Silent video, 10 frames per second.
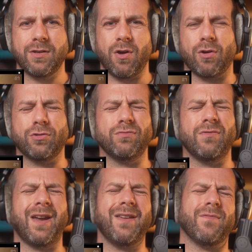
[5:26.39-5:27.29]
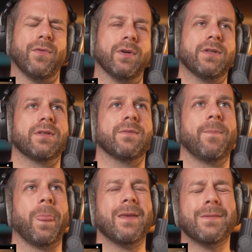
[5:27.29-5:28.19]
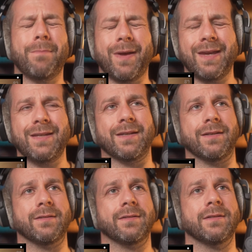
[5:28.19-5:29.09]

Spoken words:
He's got a great voice. It's amazing.